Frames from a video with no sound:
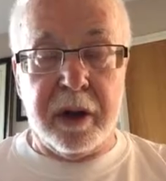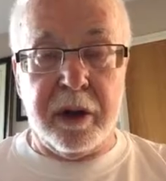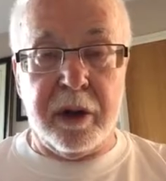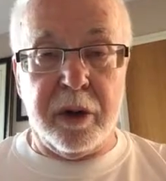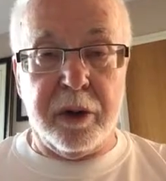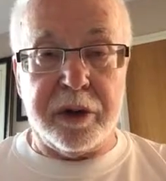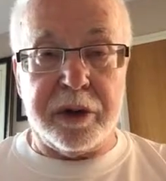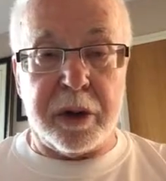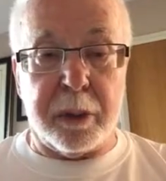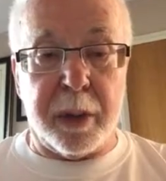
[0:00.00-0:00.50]

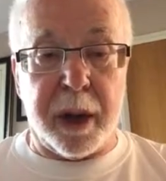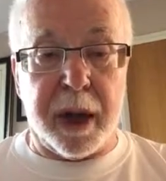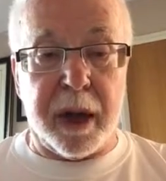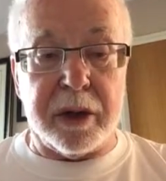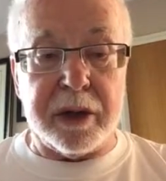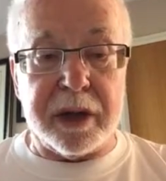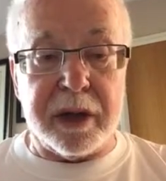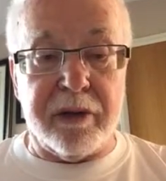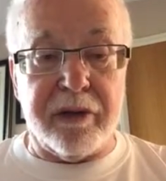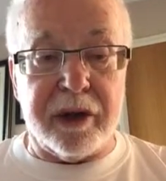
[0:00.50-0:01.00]
used
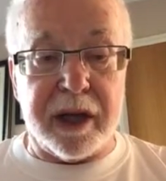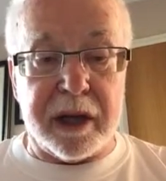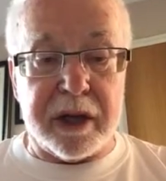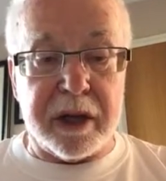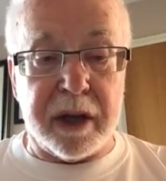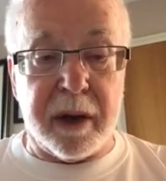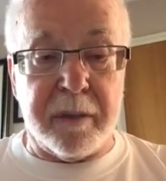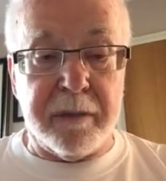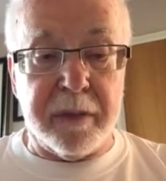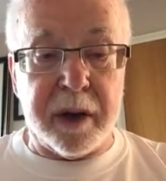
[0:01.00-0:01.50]
about
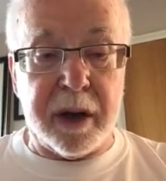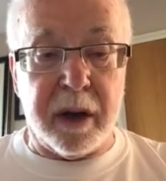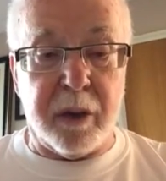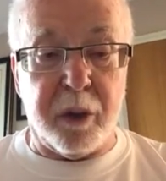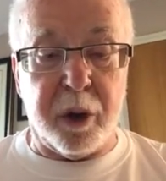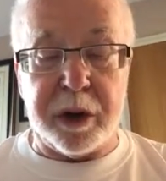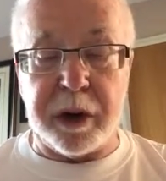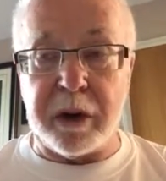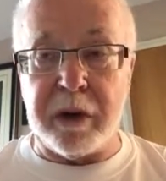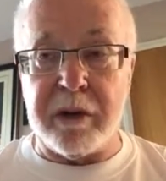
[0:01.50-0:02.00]
Evita,
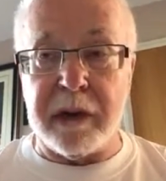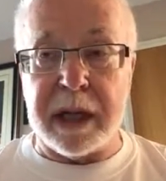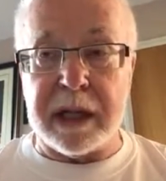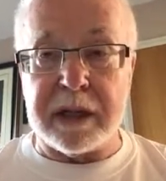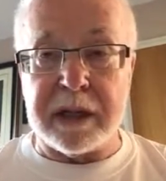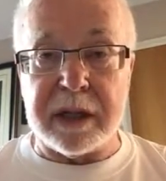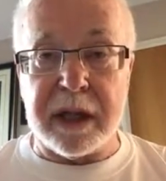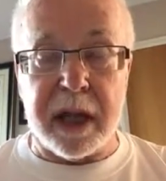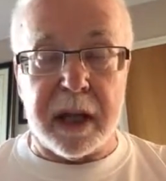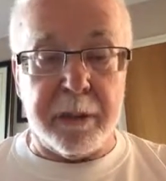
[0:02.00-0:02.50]
and what a
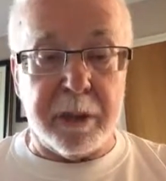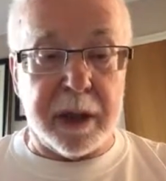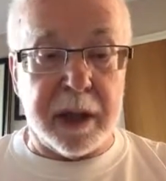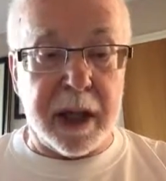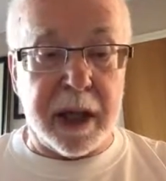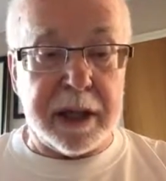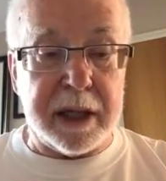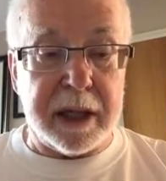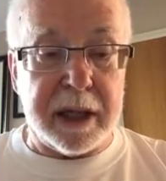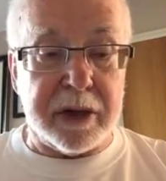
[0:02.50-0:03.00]
great statement
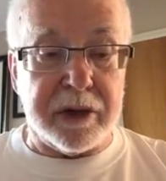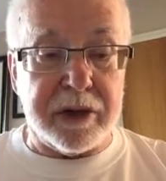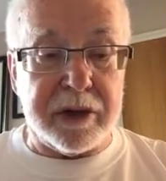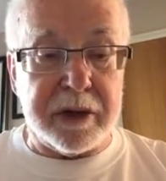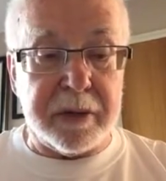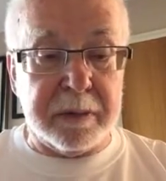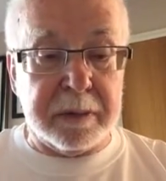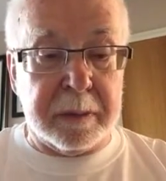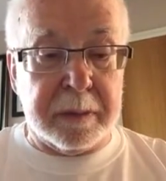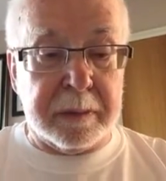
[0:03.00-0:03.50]
that is.